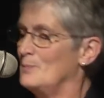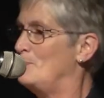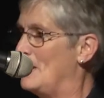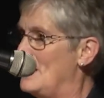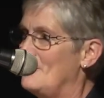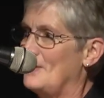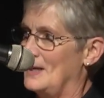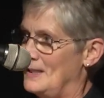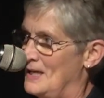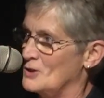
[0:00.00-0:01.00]
be
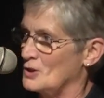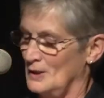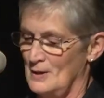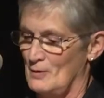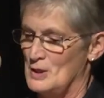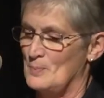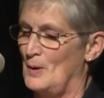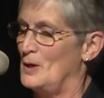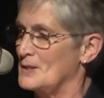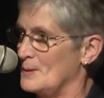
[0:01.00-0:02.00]
financially
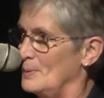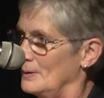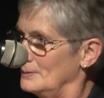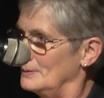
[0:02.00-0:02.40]
responsible.